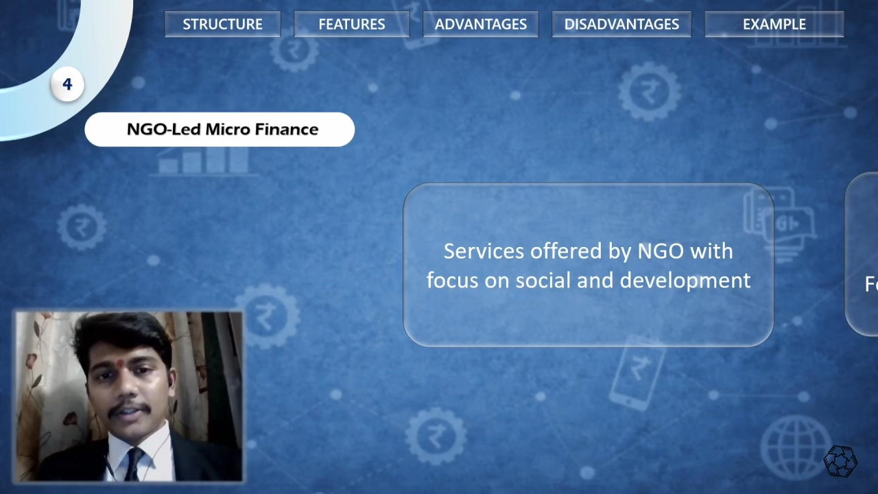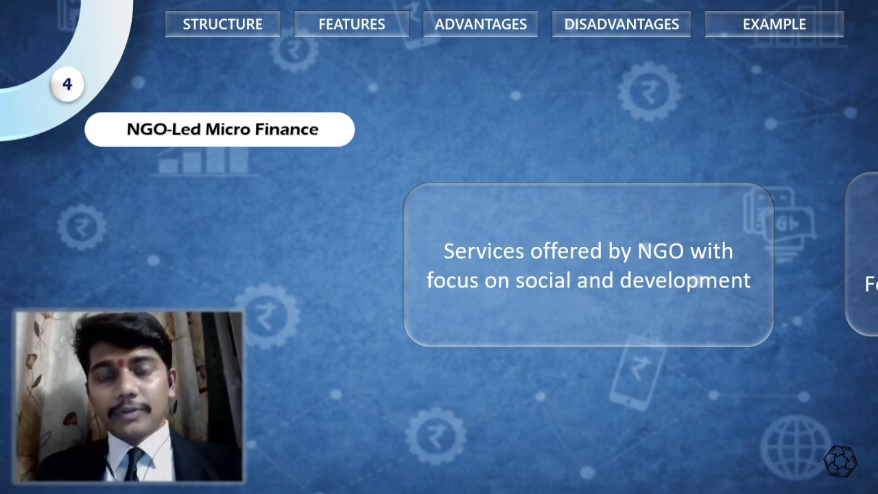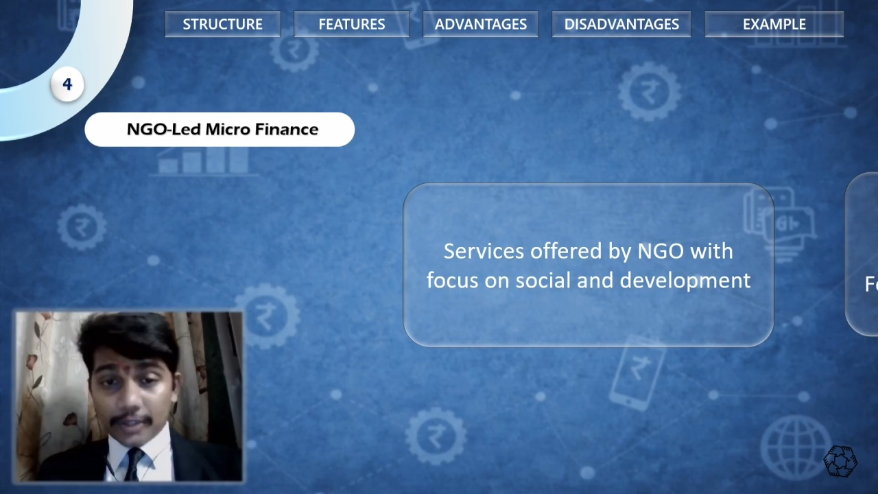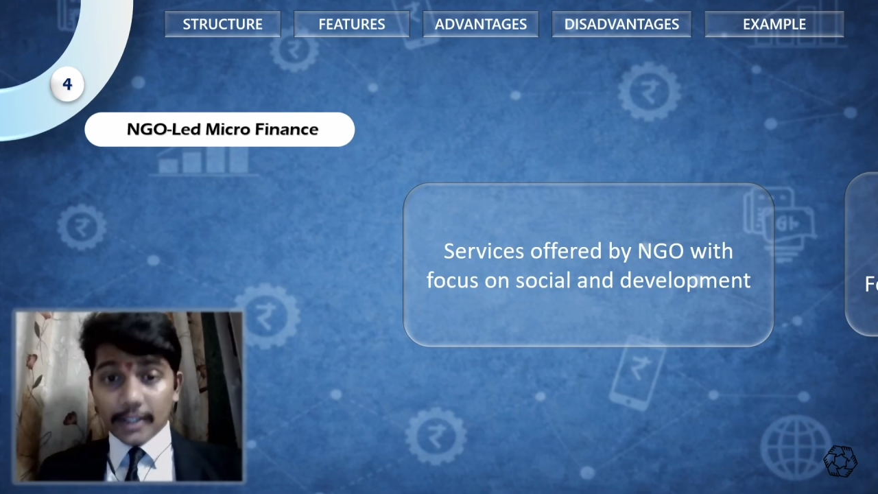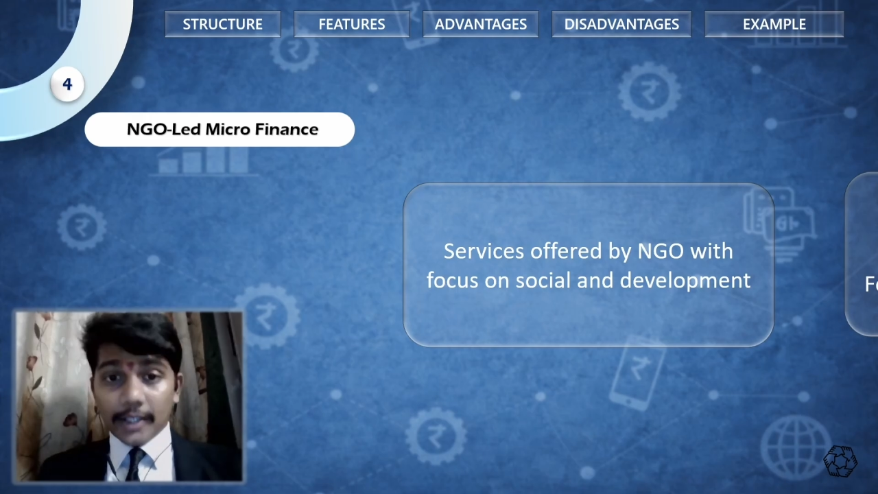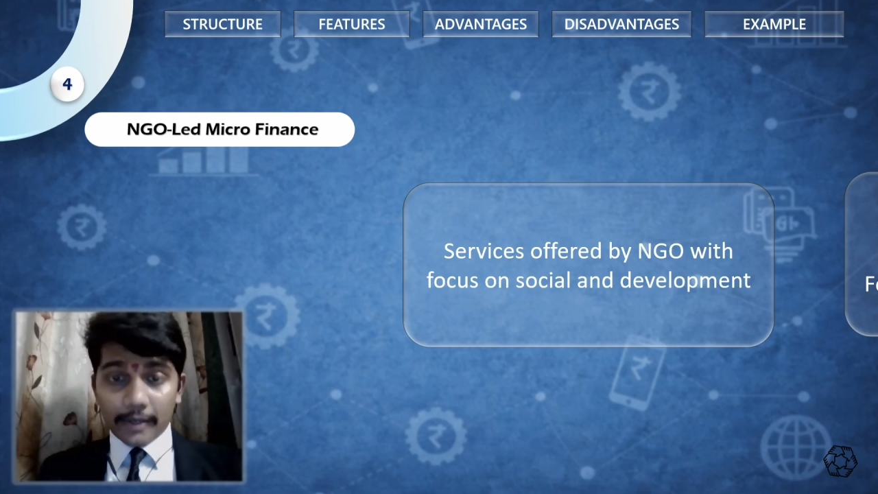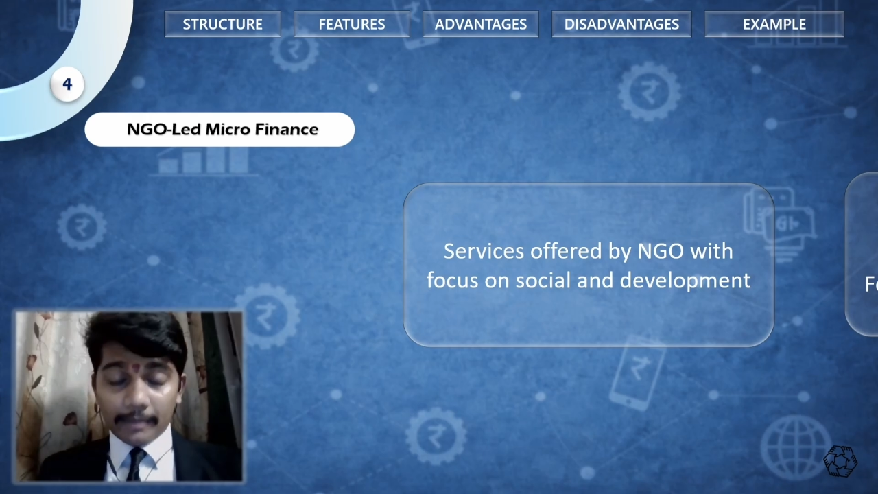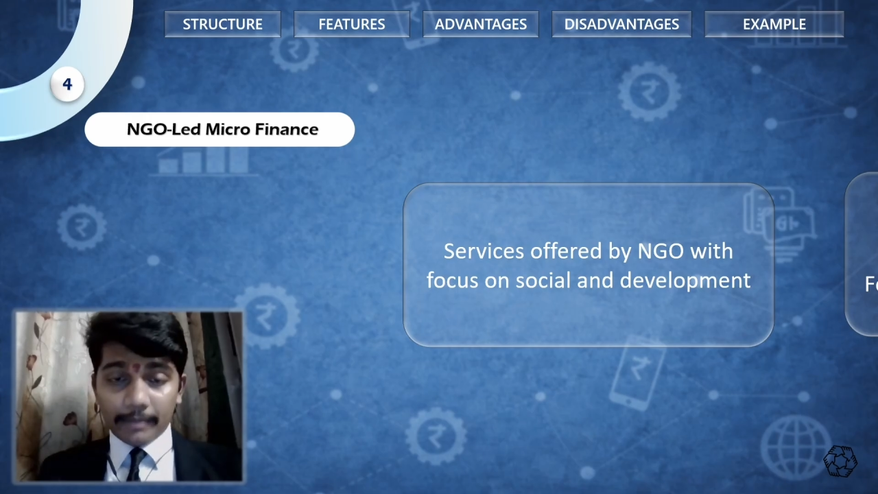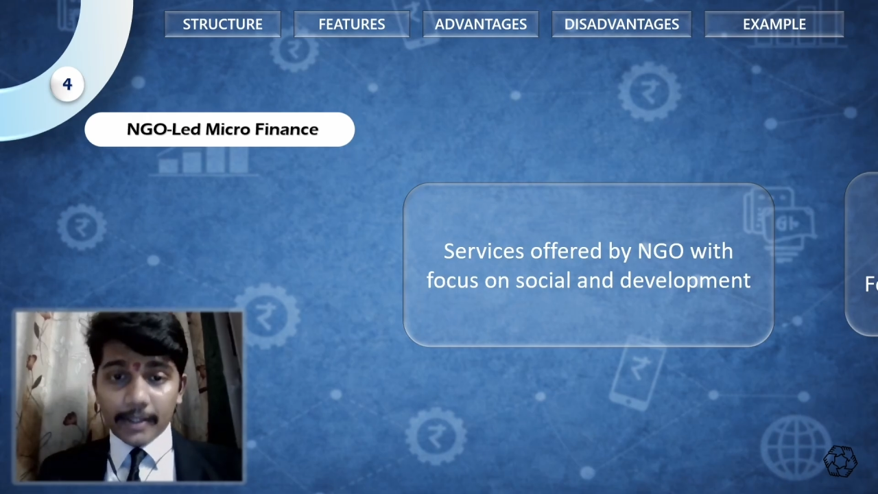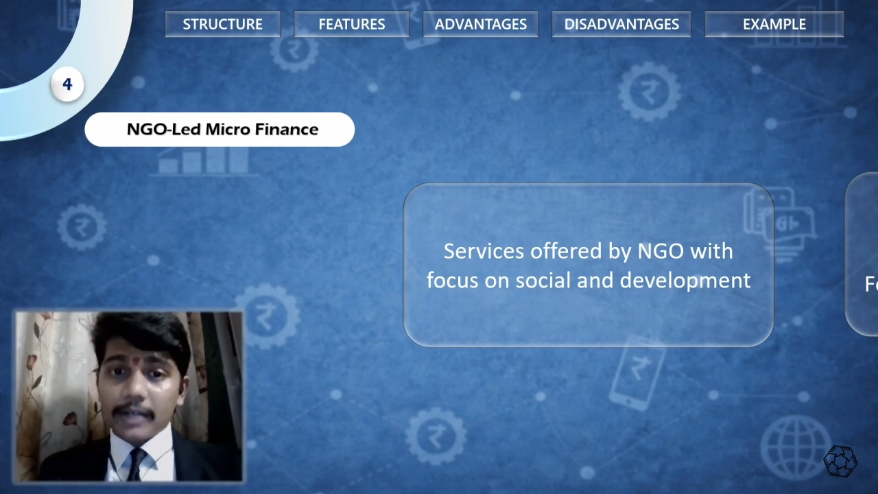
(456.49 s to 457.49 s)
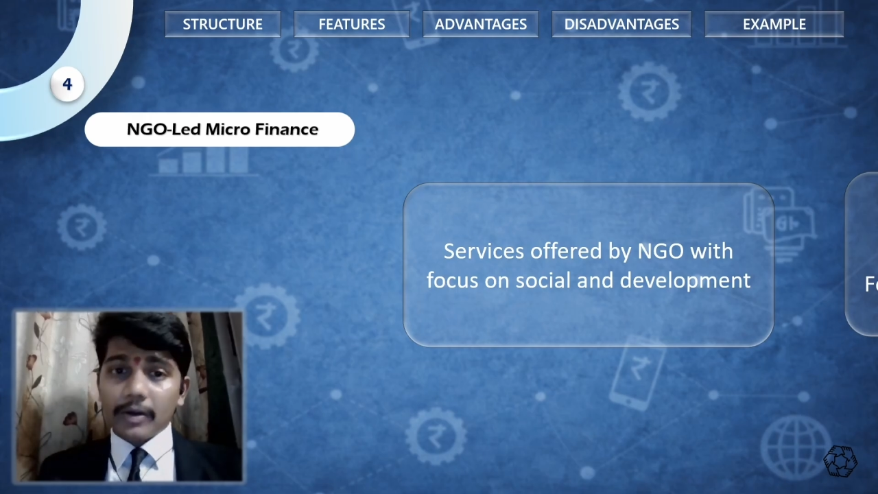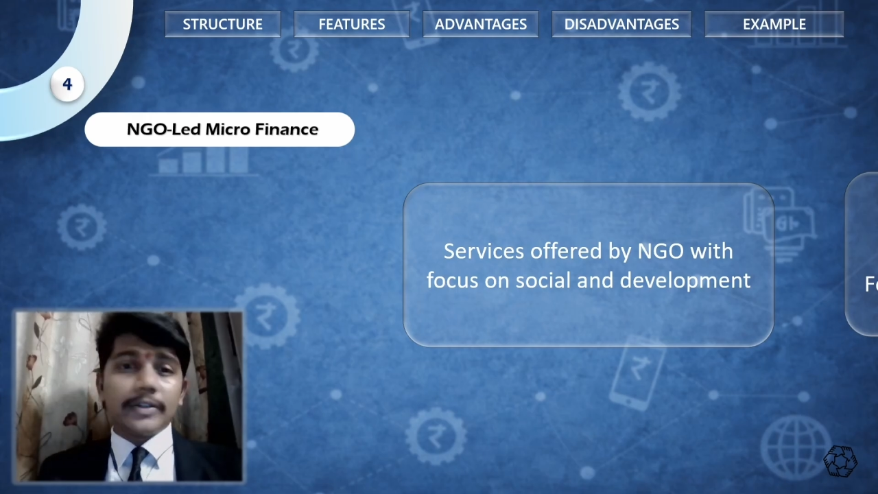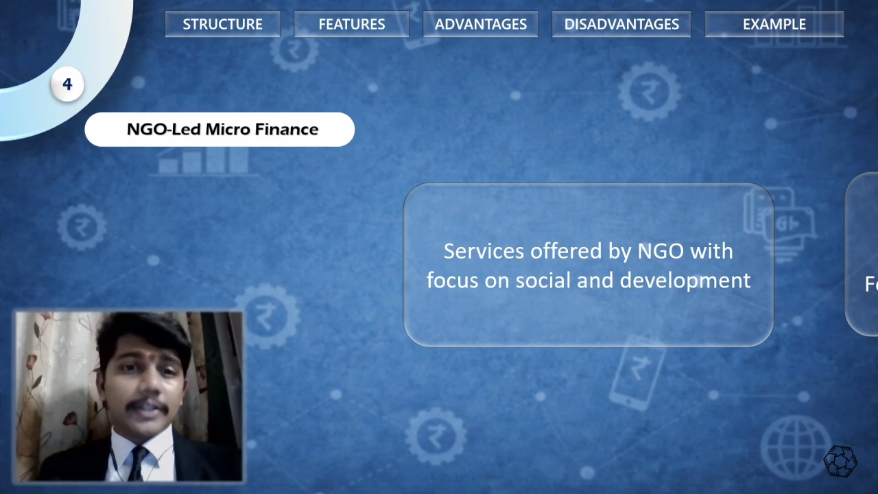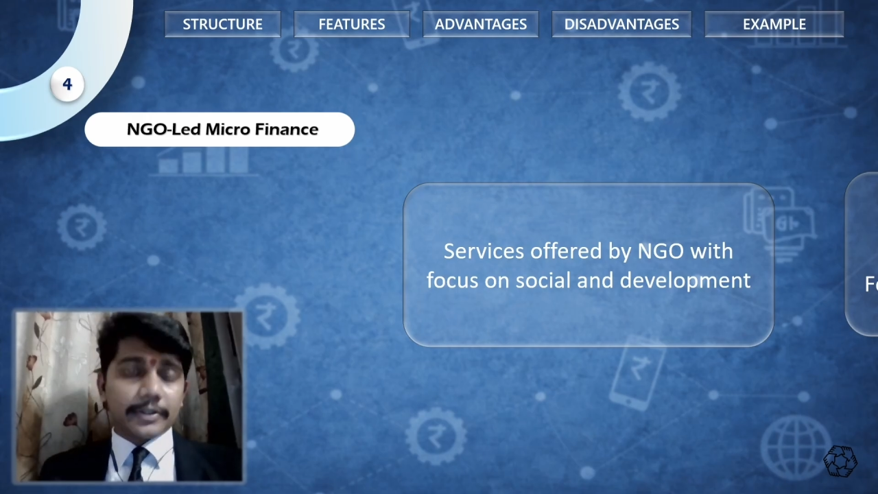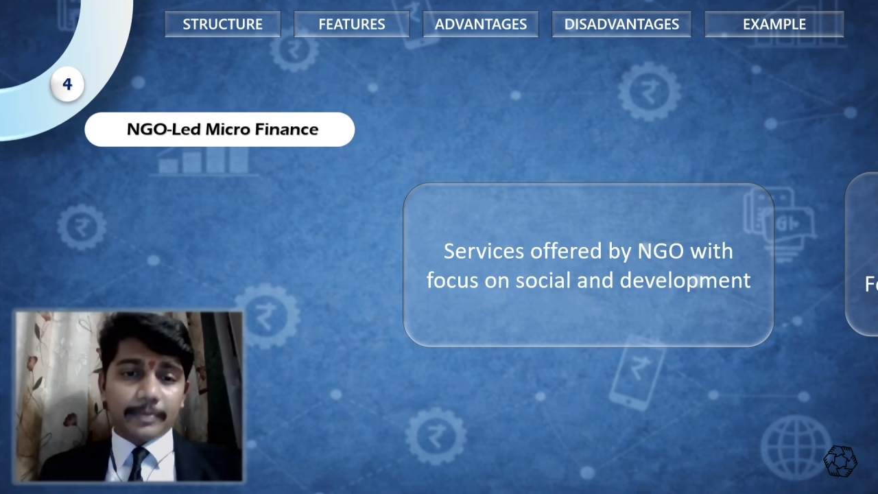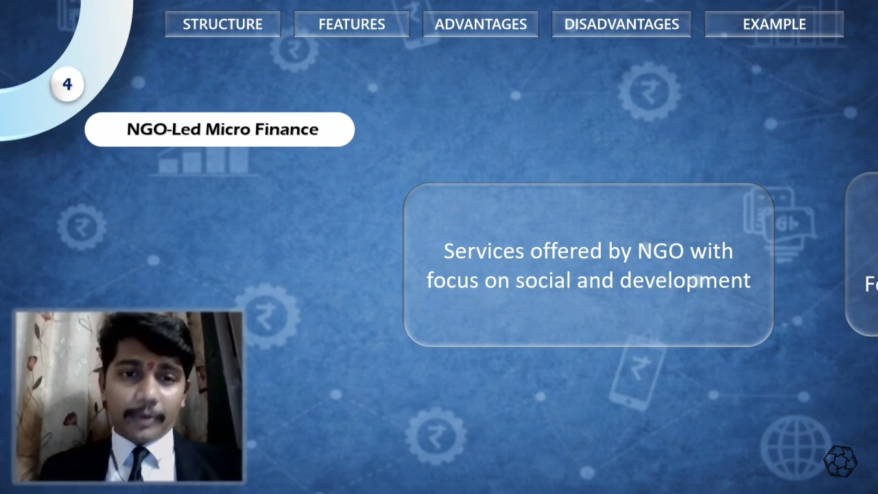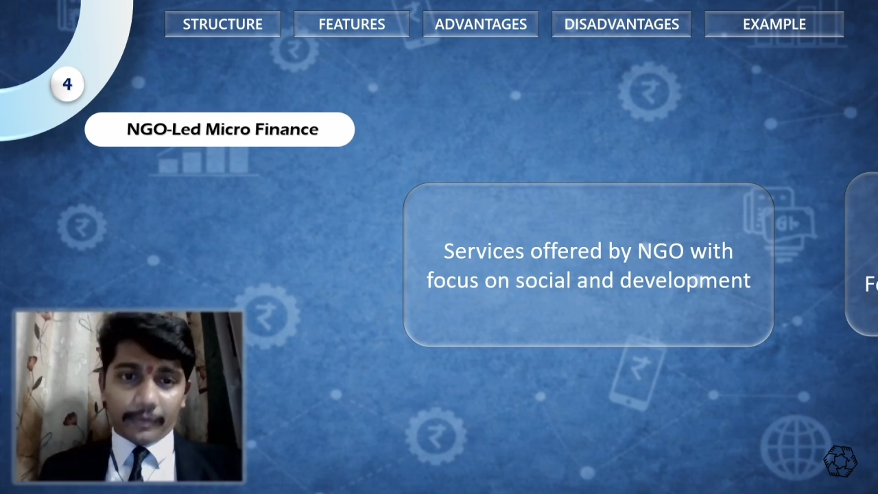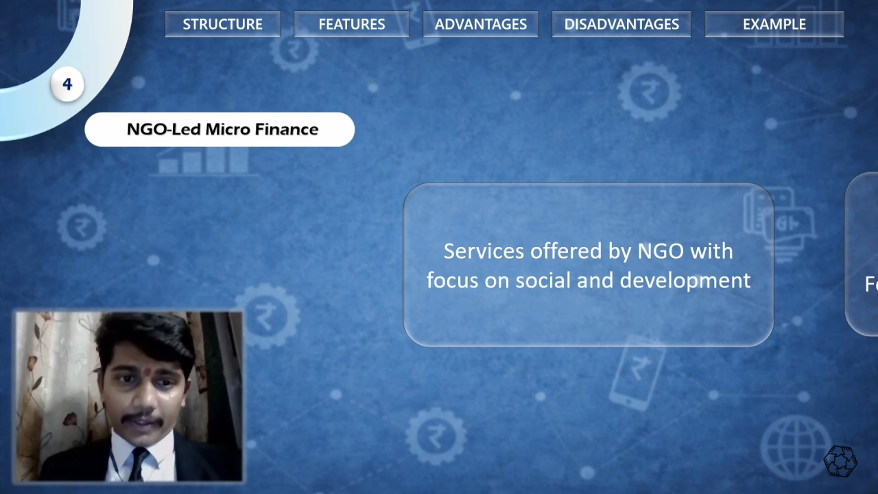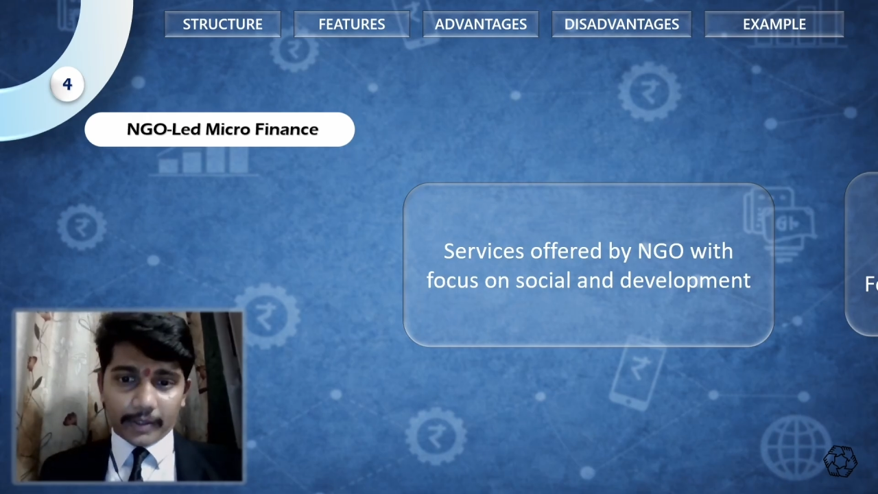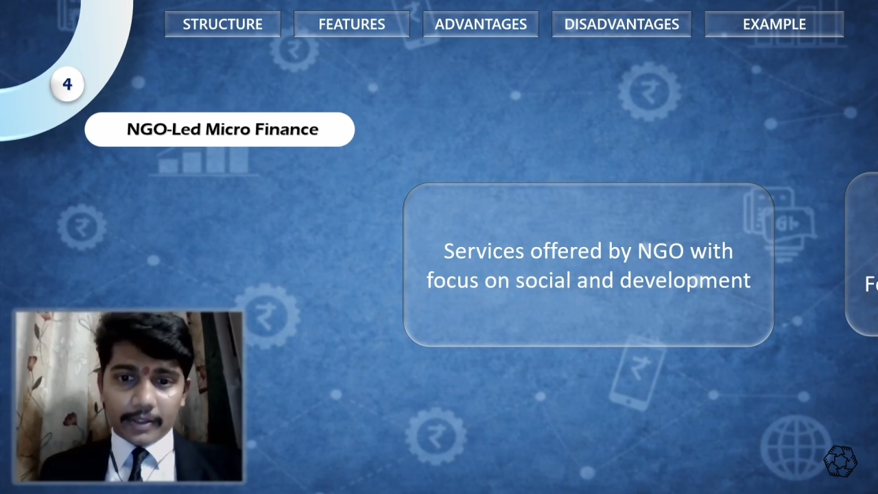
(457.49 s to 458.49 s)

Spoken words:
social development and not just a profit.